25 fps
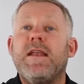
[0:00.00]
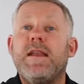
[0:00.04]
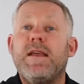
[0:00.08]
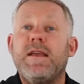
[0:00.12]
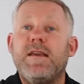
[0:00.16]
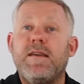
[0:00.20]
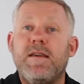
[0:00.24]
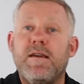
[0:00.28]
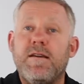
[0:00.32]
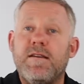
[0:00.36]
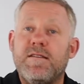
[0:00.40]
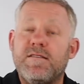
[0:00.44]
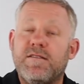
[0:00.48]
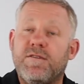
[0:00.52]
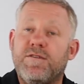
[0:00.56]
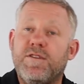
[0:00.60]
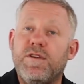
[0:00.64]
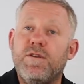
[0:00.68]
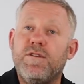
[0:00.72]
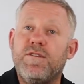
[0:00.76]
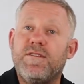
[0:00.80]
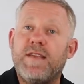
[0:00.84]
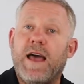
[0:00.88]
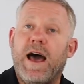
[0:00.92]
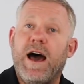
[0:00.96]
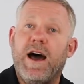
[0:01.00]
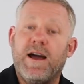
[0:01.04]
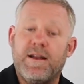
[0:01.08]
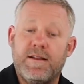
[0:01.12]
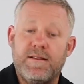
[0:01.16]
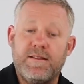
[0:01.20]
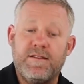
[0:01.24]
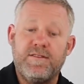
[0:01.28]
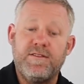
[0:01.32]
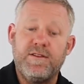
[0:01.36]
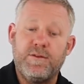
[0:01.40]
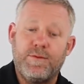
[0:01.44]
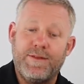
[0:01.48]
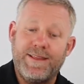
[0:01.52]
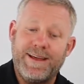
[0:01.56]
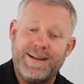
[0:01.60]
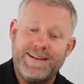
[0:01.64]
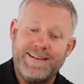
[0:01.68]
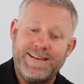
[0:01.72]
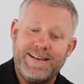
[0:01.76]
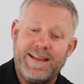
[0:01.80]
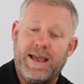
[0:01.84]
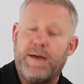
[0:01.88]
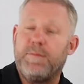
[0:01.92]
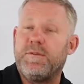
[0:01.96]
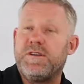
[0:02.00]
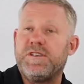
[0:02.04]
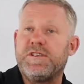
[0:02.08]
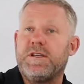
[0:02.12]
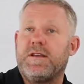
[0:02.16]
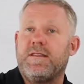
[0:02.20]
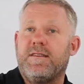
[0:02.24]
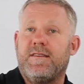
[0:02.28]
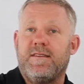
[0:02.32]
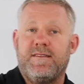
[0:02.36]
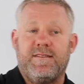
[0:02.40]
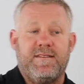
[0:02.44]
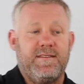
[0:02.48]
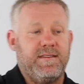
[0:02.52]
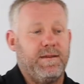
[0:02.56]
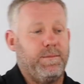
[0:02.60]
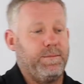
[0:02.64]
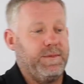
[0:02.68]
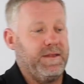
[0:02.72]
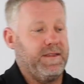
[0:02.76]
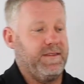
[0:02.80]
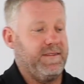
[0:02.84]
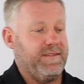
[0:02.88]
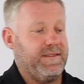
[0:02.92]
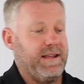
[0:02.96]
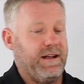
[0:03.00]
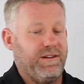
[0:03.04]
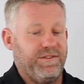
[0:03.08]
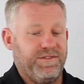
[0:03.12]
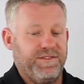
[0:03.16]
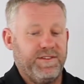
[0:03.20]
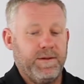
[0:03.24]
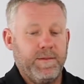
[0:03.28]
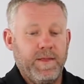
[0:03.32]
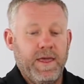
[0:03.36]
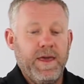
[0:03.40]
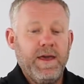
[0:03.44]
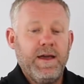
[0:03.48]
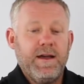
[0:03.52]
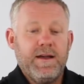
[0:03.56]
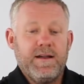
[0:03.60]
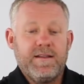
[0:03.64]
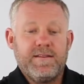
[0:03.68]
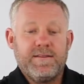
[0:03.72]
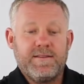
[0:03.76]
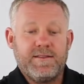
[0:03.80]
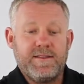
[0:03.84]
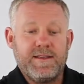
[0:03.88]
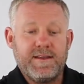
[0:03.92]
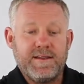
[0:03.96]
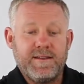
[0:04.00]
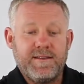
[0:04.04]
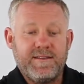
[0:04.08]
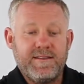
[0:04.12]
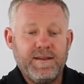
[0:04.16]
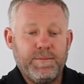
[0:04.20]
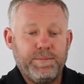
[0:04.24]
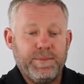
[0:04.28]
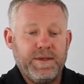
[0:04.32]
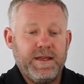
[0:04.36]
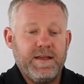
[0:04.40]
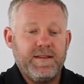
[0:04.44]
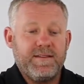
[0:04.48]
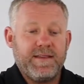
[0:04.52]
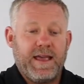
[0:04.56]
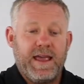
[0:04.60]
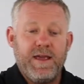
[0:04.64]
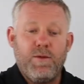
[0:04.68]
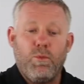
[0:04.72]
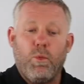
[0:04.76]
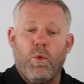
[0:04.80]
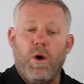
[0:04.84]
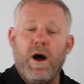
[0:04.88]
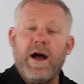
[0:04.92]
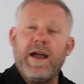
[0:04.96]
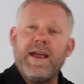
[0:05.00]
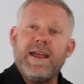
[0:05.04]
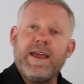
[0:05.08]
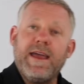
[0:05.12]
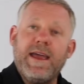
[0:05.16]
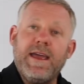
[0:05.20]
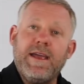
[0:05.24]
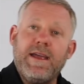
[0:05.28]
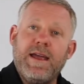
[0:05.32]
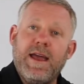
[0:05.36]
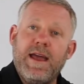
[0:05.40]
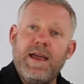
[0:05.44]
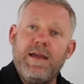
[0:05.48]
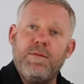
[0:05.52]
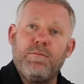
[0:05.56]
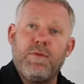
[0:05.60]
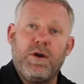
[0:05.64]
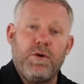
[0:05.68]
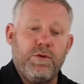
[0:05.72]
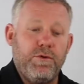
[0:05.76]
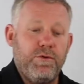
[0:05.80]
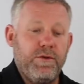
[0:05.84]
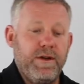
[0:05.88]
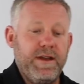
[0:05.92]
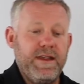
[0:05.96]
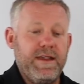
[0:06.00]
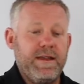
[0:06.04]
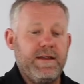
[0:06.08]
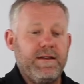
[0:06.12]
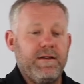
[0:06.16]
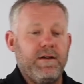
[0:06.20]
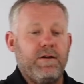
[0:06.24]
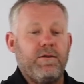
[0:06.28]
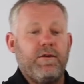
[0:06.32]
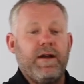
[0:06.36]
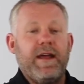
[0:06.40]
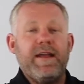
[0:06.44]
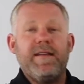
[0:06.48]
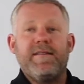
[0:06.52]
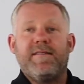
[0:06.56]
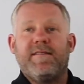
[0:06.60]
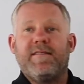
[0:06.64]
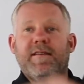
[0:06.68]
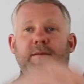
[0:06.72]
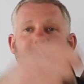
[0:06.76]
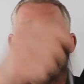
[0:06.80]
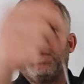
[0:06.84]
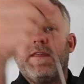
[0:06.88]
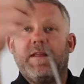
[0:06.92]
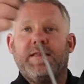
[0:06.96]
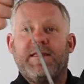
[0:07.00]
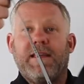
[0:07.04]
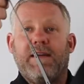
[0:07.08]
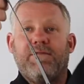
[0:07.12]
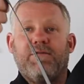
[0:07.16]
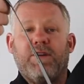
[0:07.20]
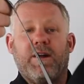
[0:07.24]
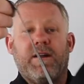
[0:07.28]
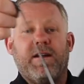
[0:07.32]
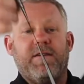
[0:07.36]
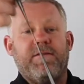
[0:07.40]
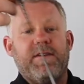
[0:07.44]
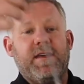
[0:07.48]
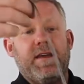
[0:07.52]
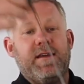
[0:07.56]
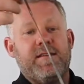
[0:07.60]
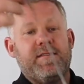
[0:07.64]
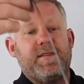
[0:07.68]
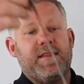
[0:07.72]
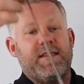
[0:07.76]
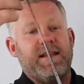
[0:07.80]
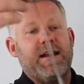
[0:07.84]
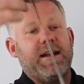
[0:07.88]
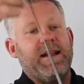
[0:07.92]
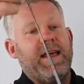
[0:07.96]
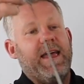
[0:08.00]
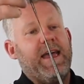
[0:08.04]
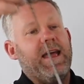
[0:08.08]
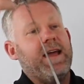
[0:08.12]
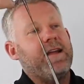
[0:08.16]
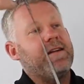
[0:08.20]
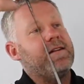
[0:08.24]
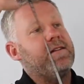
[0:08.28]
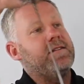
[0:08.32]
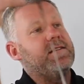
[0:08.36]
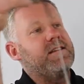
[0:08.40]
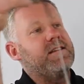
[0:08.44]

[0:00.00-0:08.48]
years of use out of the suit without damaging the zip itself. The zip is a YKK marine grade zip that they've got over here, so that'll handle the